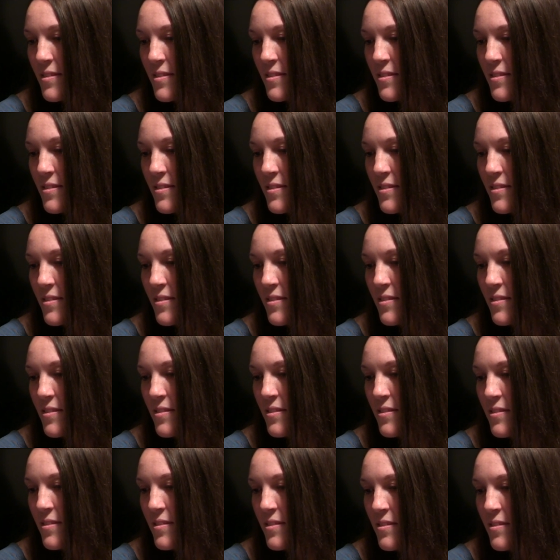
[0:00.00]

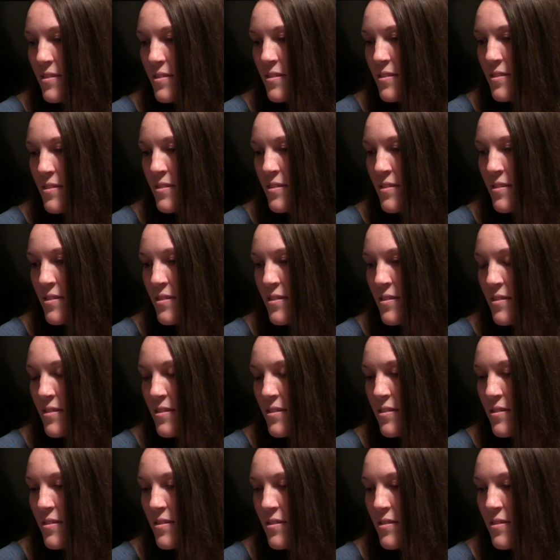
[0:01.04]

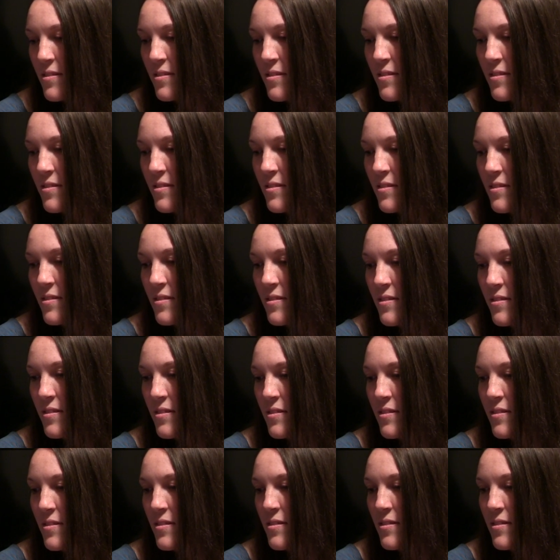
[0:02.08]

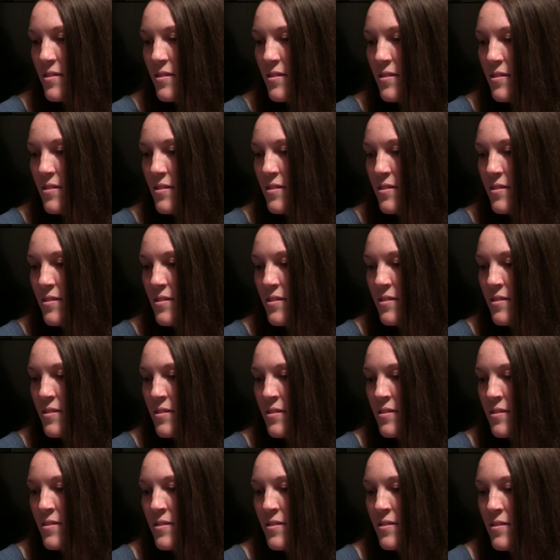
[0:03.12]

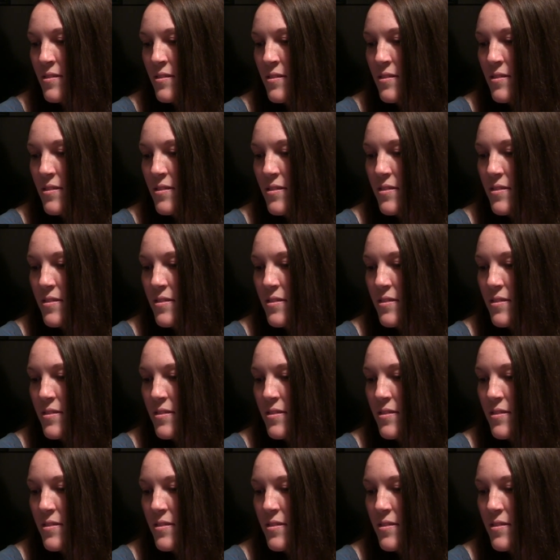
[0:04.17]
(not speaking)